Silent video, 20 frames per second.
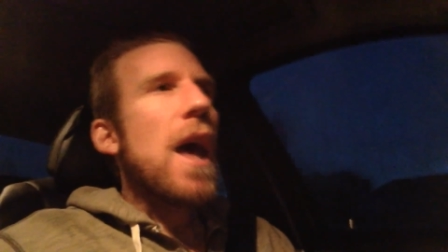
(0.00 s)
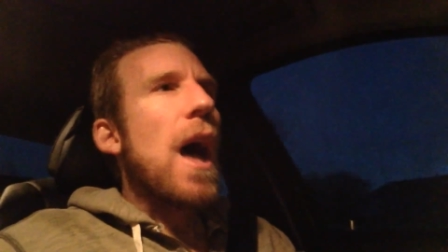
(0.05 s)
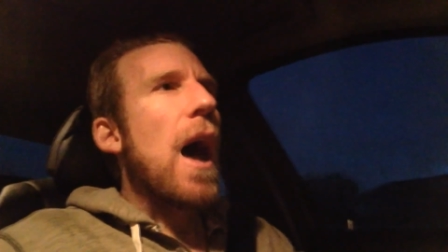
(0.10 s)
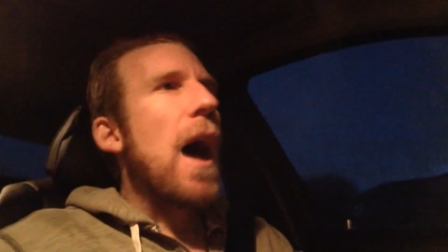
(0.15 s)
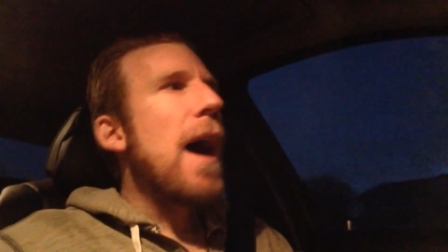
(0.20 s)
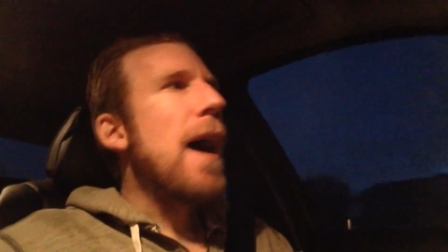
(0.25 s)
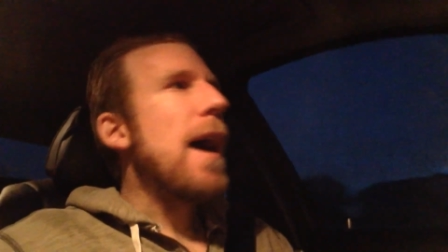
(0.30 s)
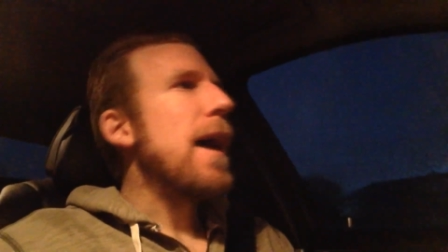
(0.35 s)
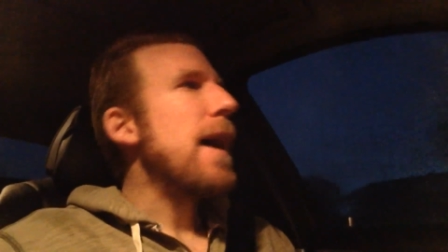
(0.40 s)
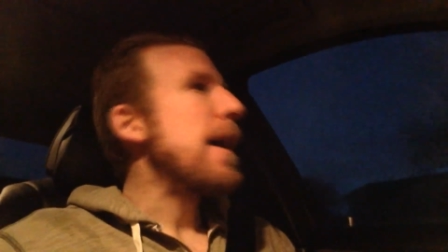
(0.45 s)

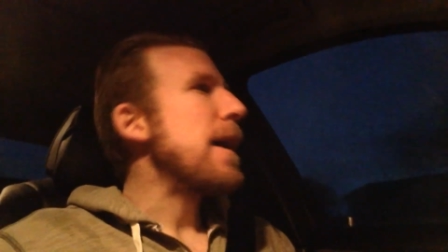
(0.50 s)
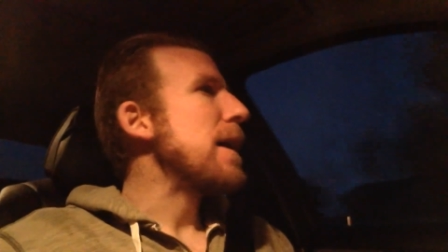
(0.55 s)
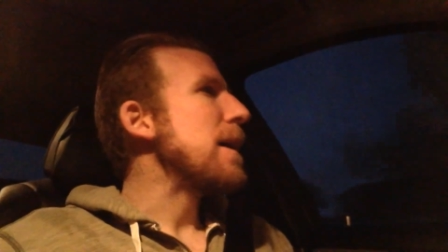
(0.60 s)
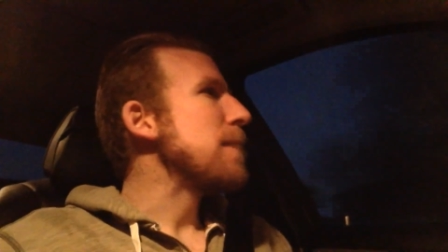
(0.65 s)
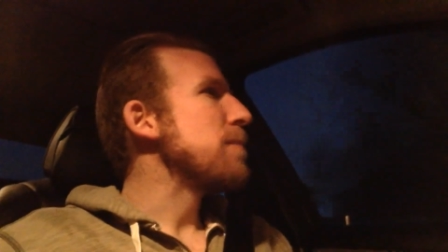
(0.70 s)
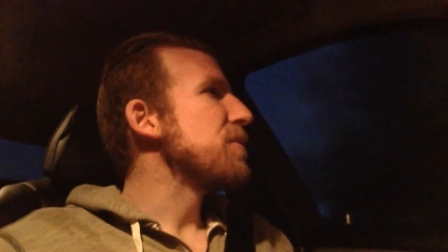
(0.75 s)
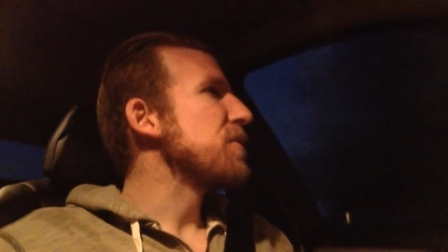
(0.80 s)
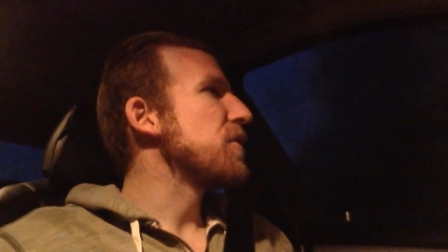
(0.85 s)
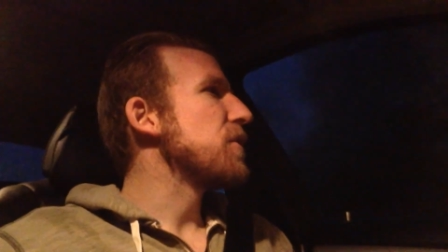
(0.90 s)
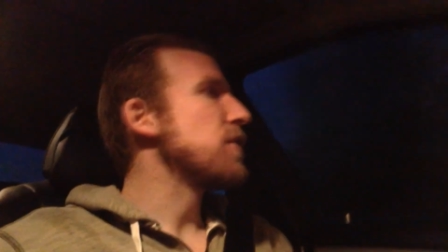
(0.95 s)

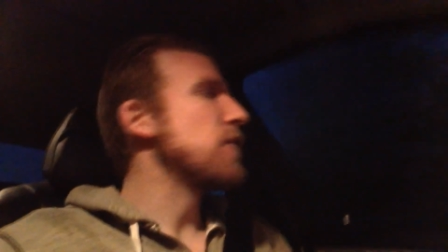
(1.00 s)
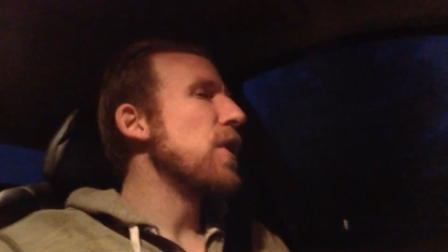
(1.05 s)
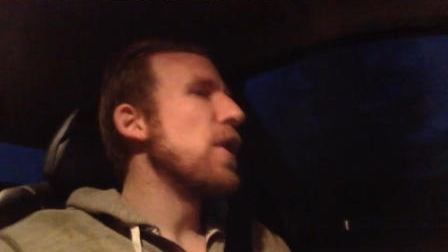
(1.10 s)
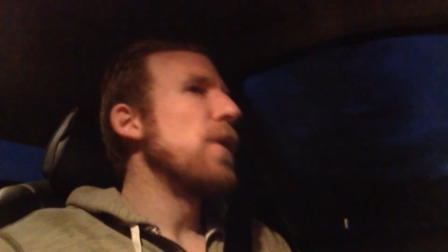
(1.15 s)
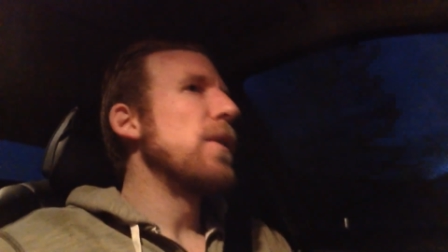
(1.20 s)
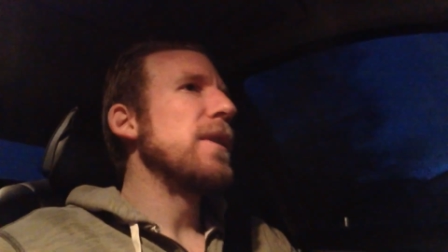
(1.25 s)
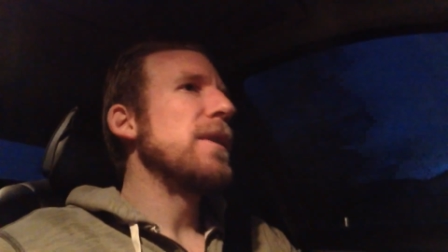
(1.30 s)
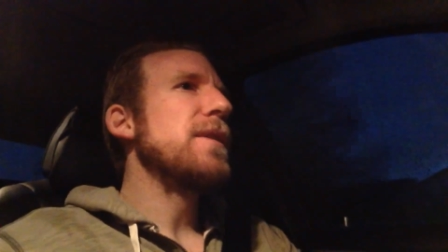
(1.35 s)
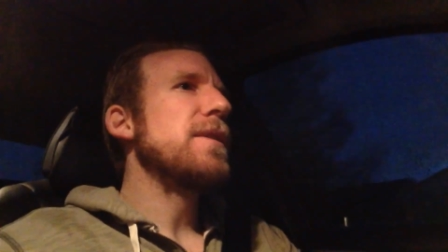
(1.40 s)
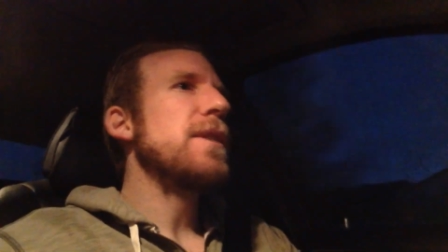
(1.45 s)
Um,
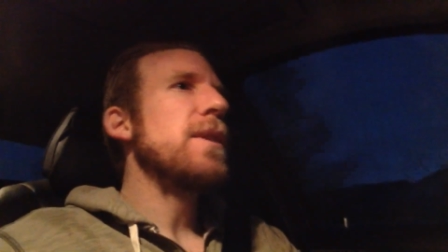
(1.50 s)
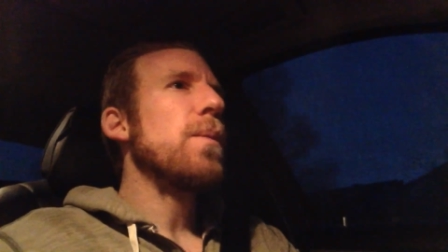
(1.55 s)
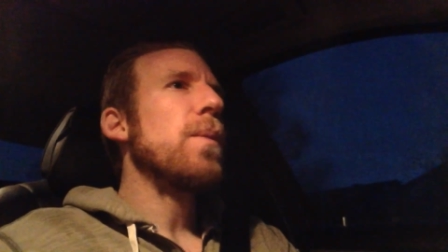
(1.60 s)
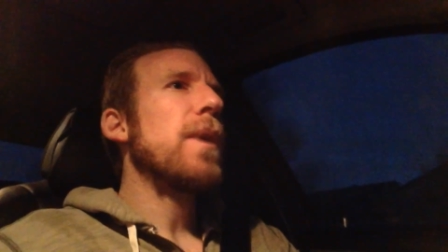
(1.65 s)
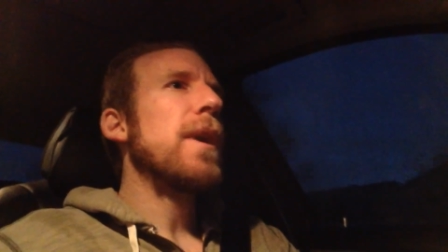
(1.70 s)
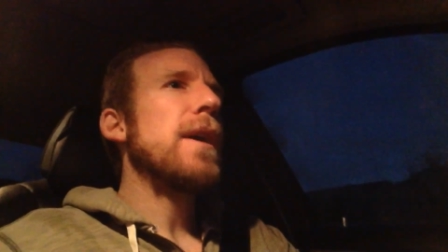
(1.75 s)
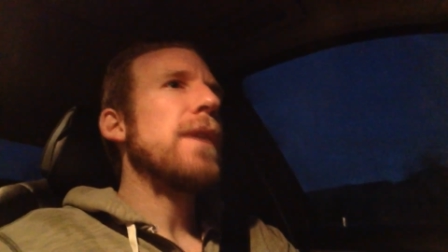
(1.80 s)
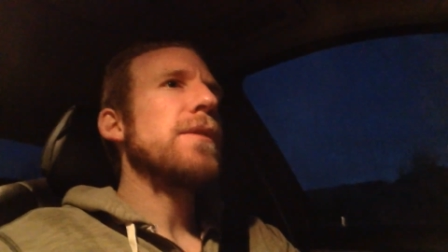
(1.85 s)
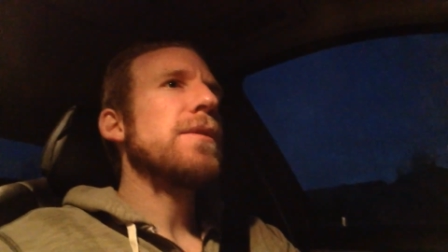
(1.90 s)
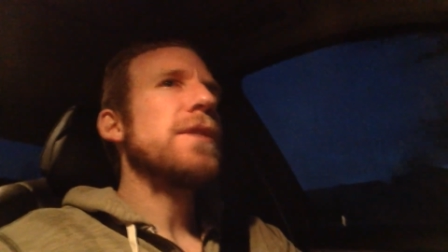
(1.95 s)
so let's see
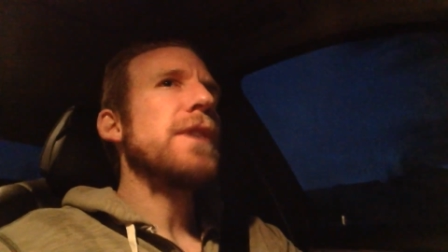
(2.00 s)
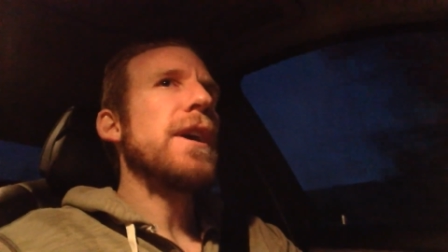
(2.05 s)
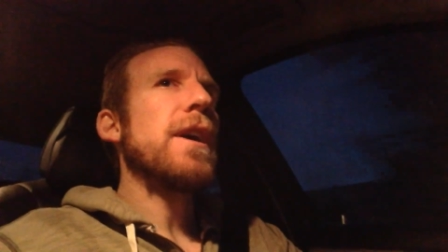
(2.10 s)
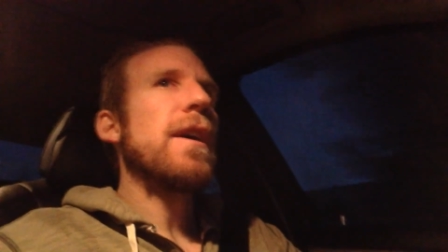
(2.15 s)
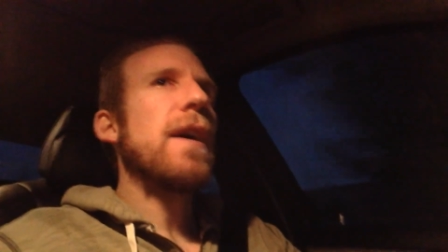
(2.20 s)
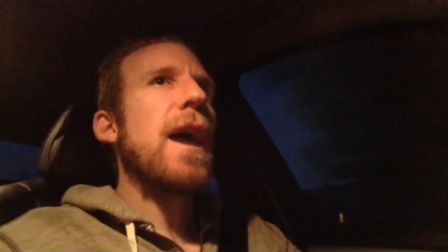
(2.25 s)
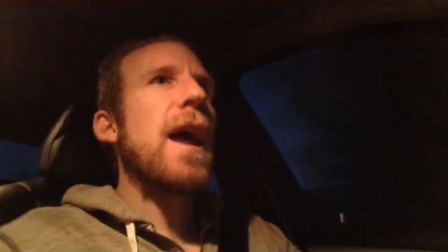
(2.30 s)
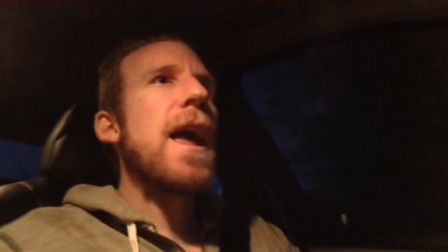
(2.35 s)
what else here.